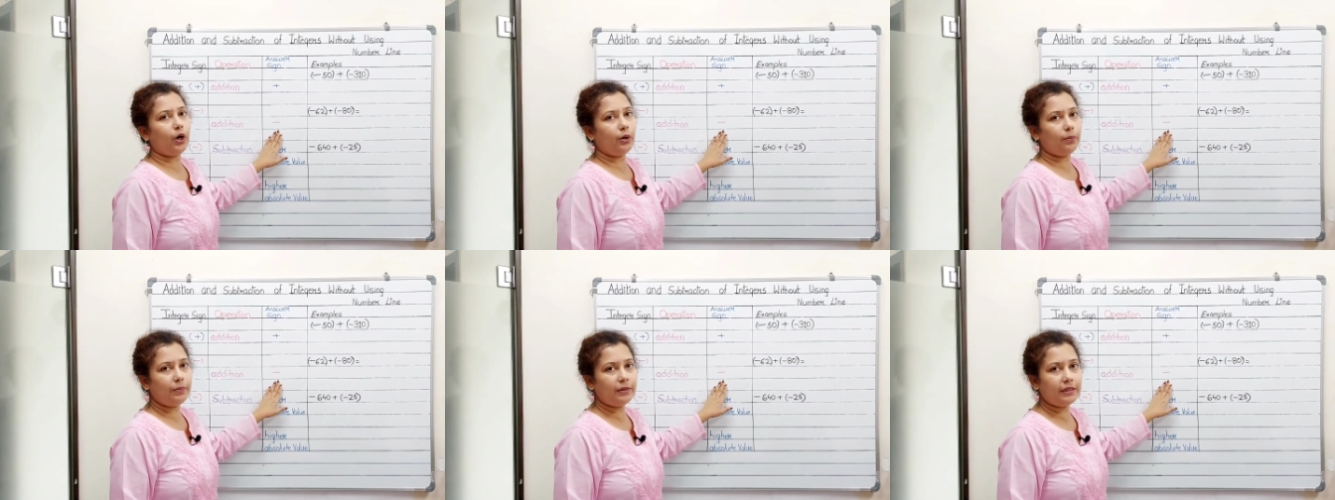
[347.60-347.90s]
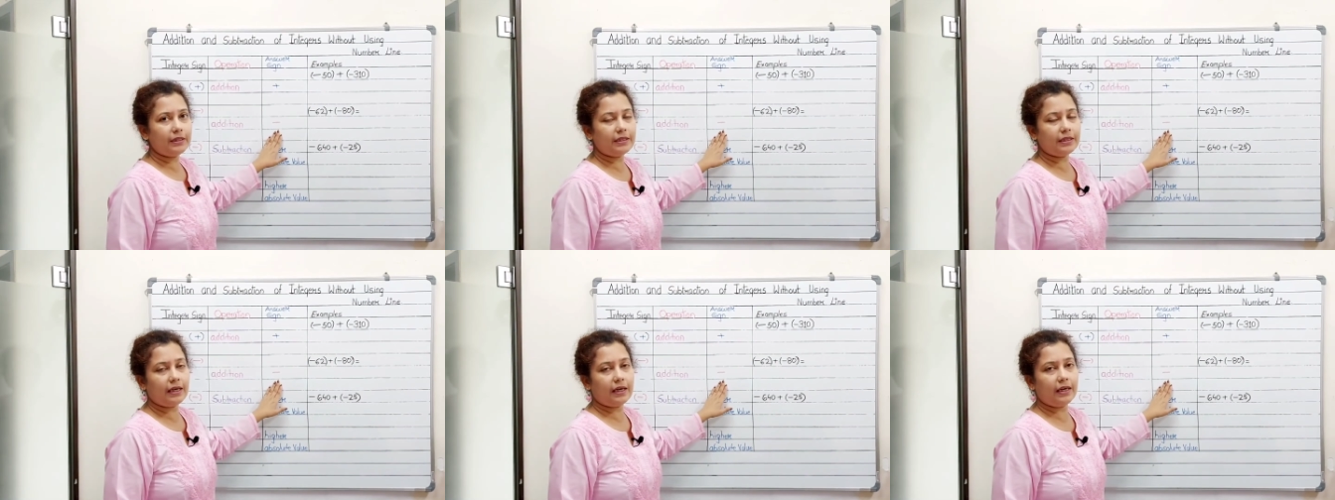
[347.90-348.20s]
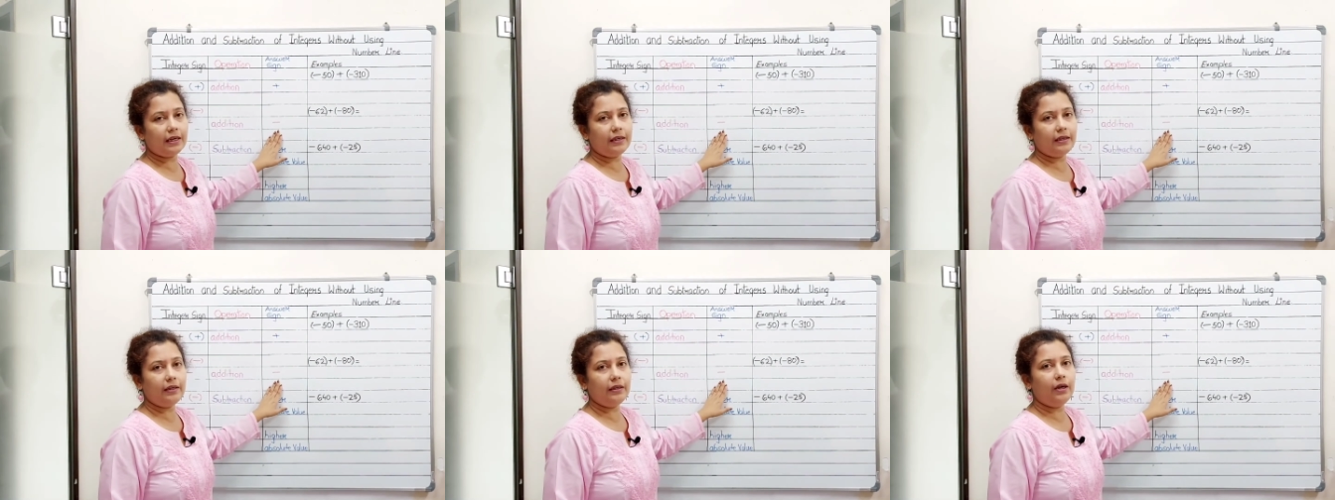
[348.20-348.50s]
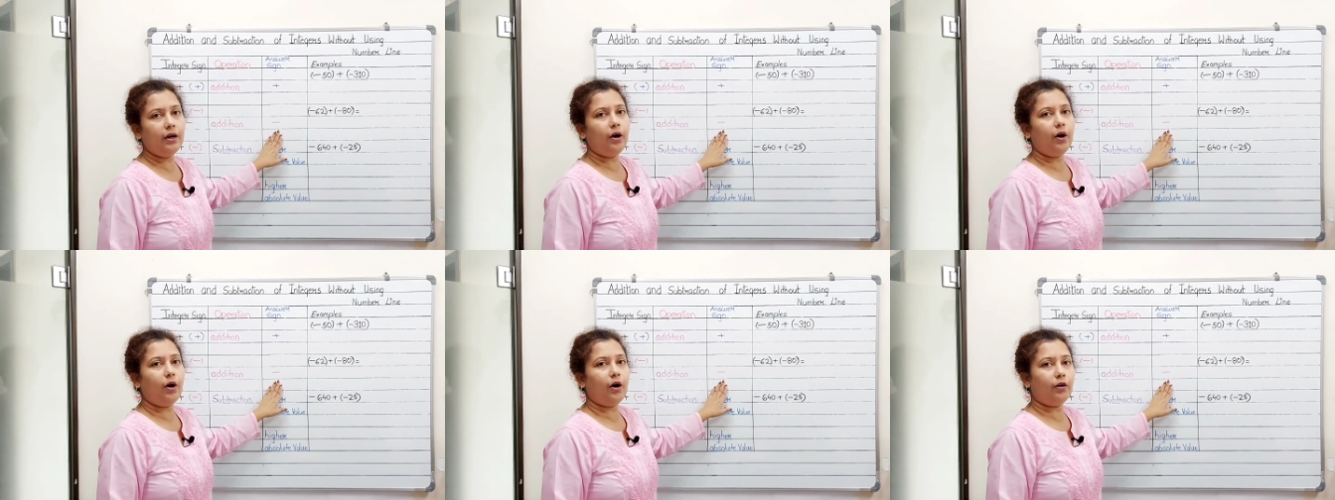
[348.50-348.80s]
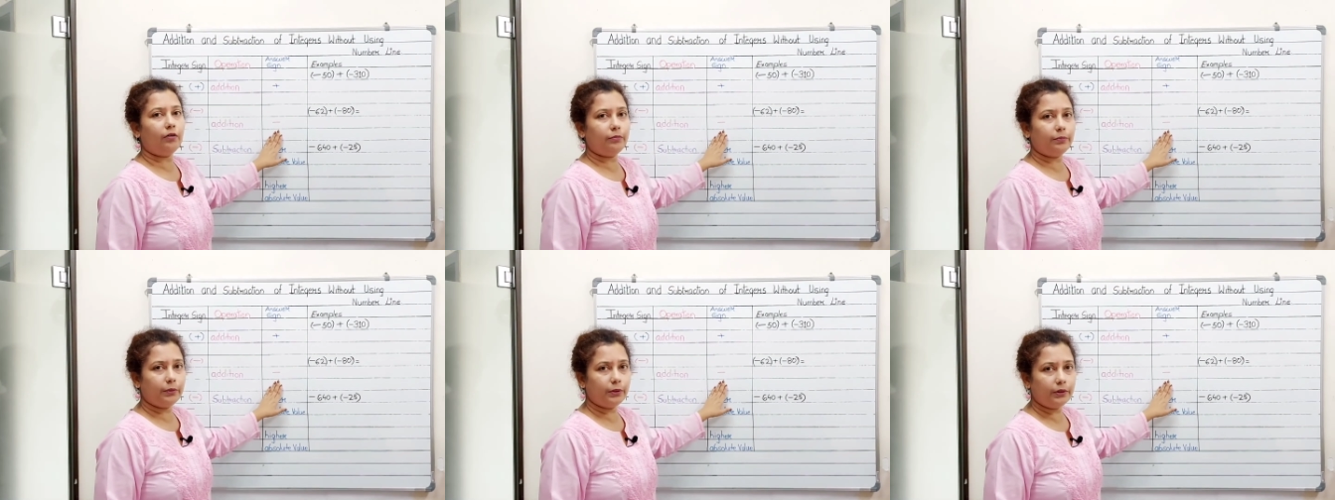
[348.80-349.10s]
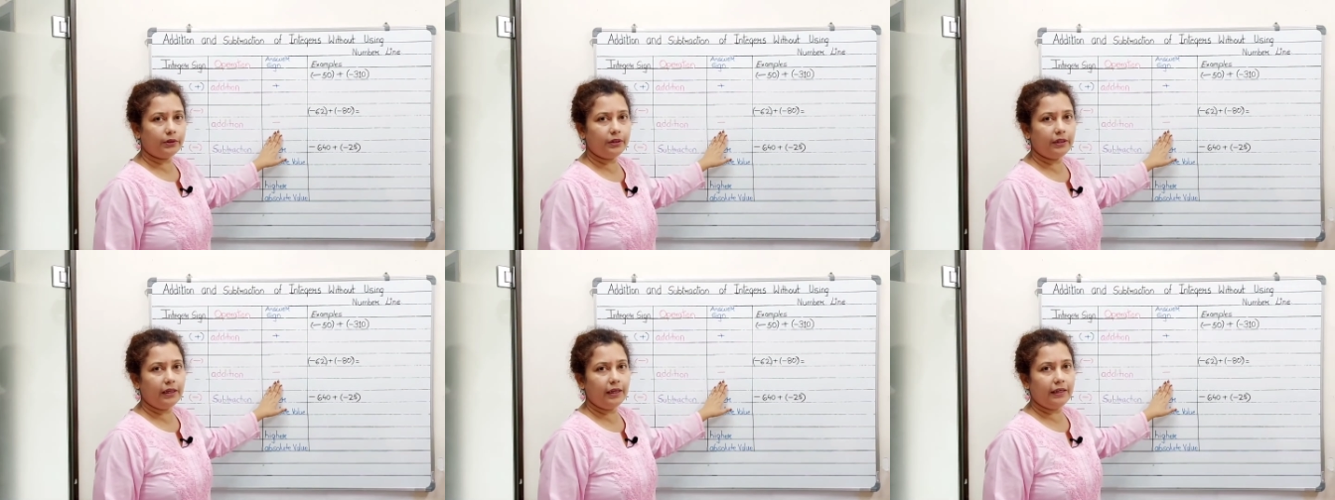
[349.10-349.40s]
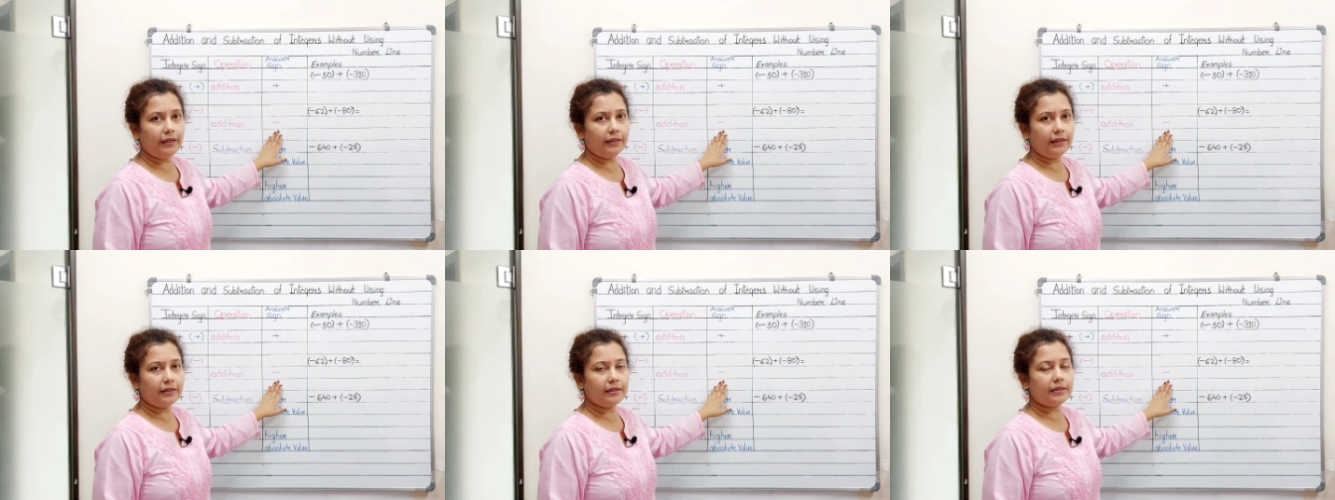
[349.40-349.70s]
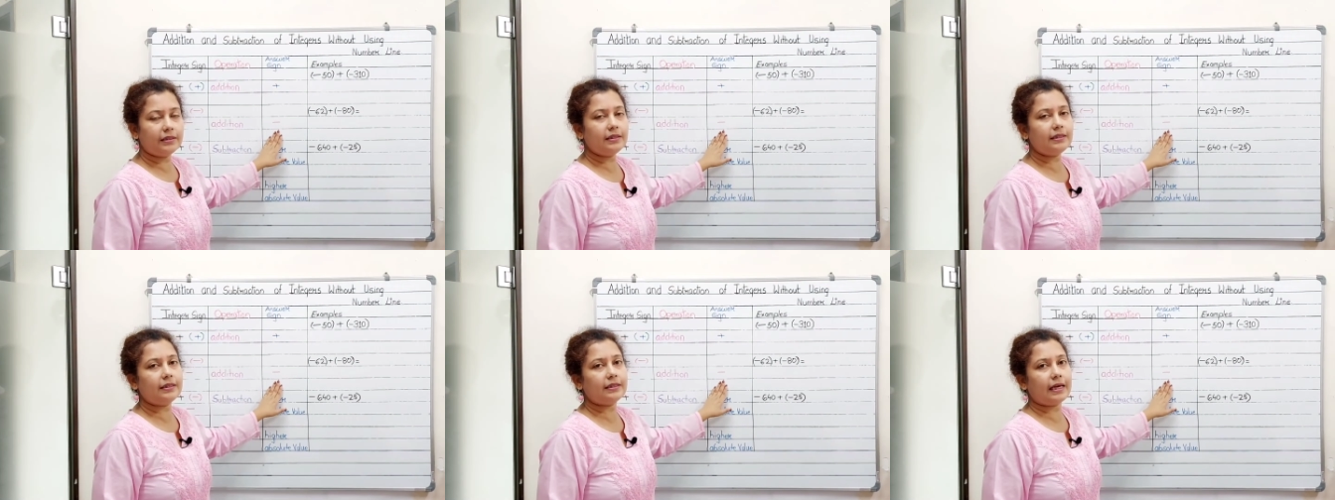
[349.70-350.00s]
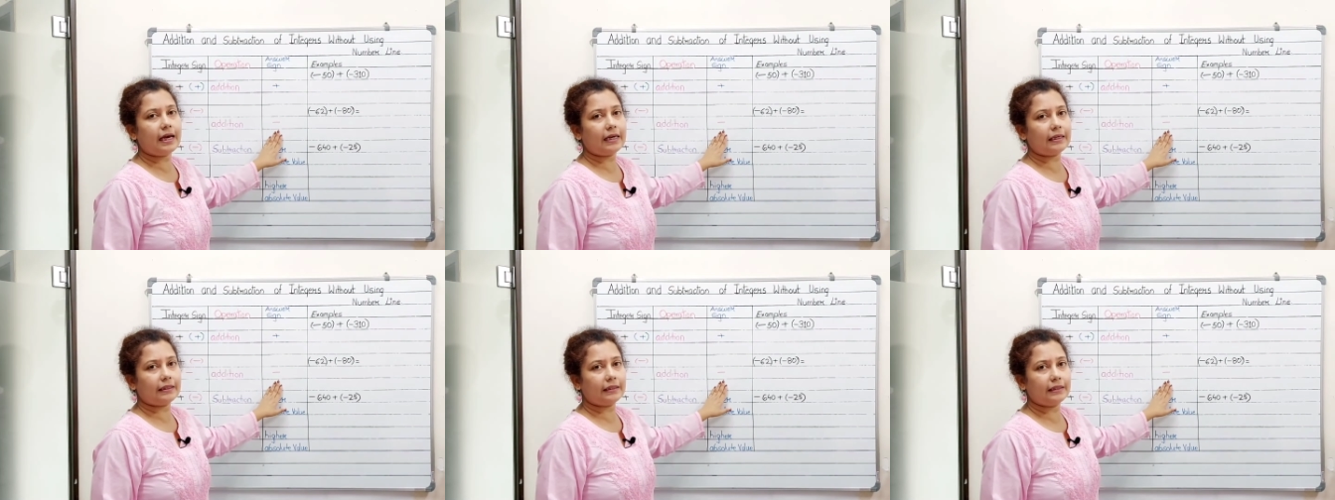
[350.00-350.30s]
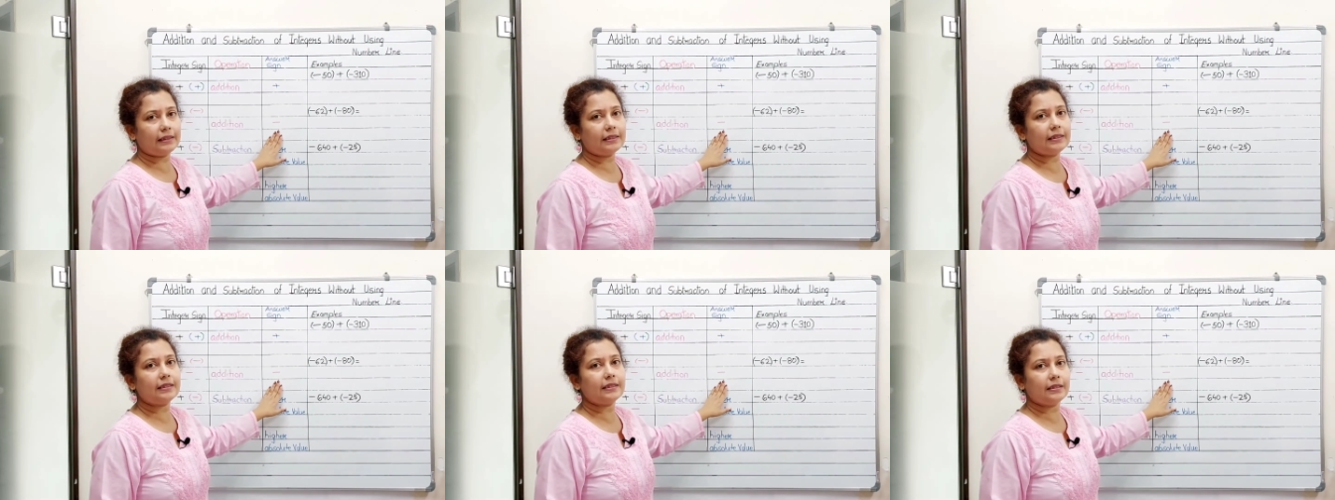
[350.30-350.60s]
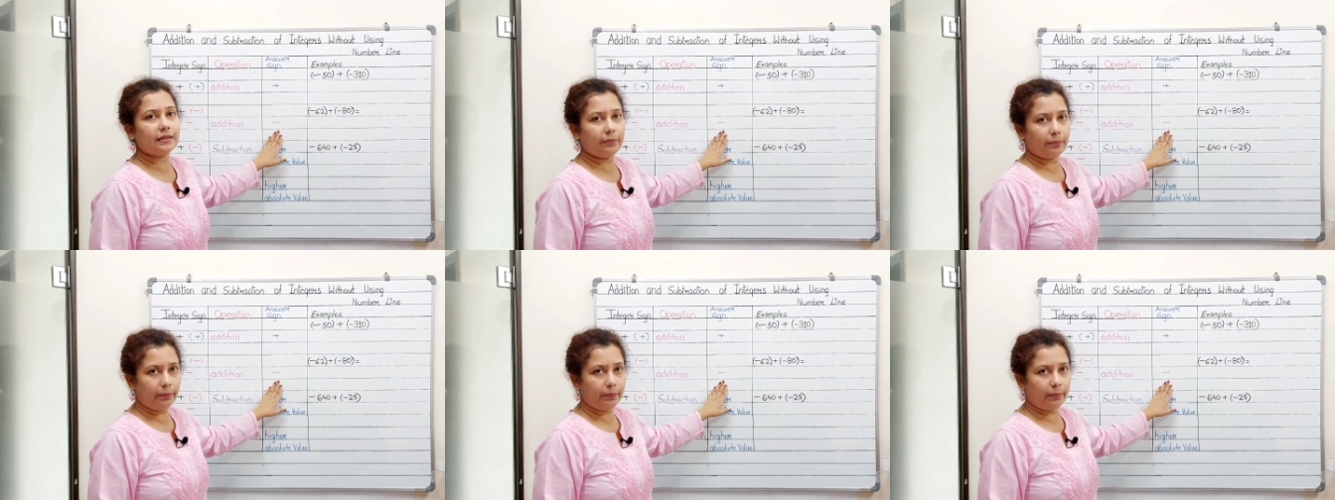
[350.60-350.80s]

common sign of both the integers, that is